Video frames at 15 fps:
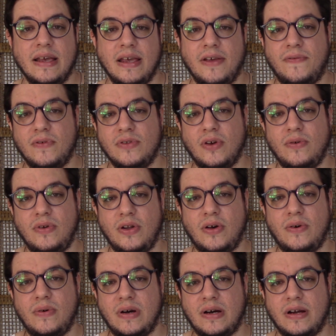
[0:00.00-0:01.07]
If you don't
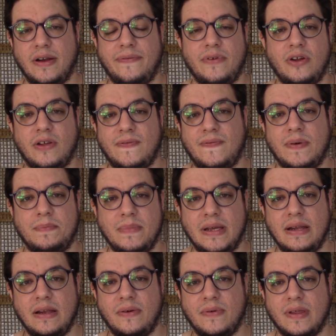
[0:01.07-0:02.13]
know her, if you're not
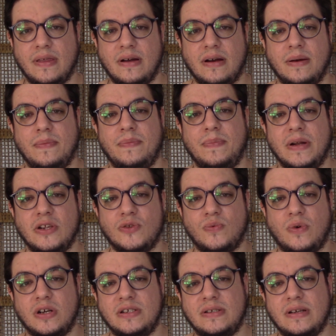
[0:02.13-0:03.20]
familiar with her, please
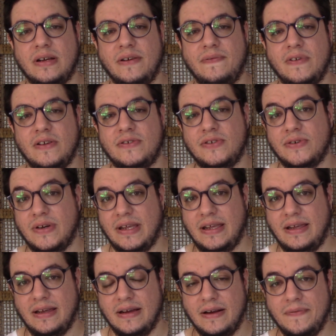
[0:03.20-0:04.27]
watch her video
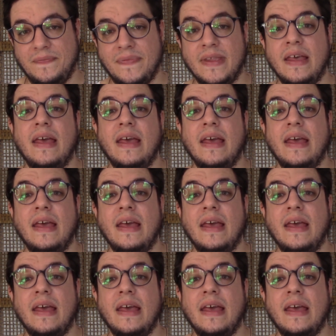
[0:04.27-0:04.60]
here.